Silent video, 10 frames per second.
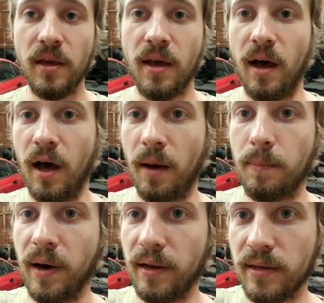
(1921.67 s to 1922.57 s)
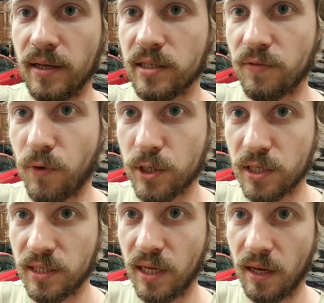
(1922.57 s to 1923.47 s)
But it's
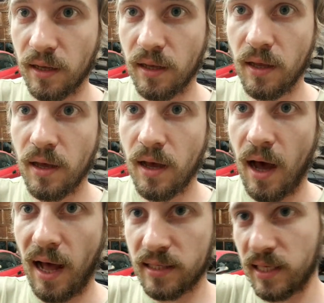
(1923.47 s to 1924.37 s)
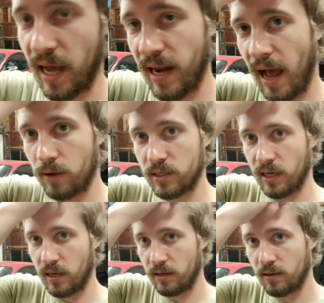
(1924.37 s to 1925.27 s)
unfortunately sitting. Hot side
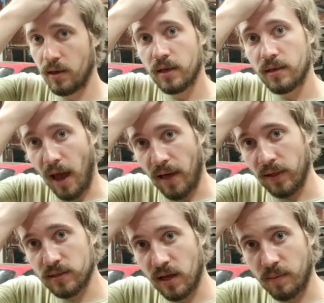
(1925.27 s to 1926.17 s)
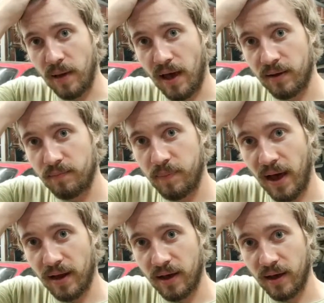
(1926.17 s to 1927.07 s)
housing. Yeah, that's not a
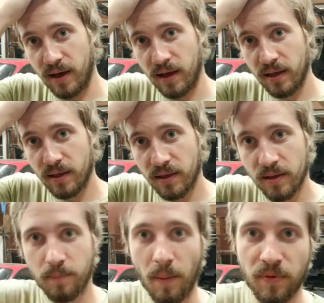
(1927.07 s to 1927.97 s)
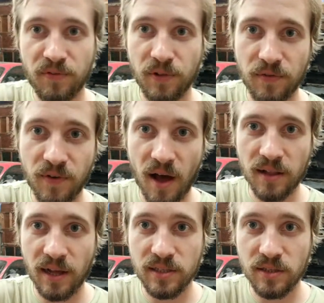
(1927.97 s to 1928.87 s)
bad bumper full of fog
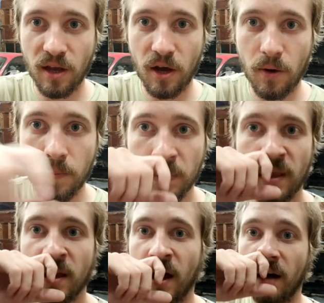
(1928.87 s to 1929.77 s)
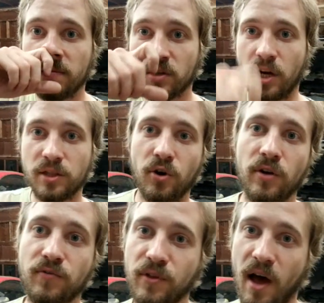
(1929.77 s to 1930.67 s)
lights. No. To cut the
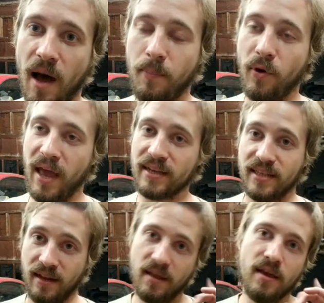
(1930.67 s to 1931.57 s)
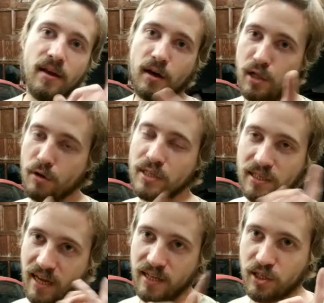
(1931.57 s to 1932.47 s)
hood for the Hot Boy exit.
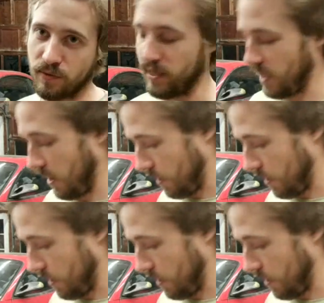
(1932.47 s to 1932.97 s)
Closest answer right there.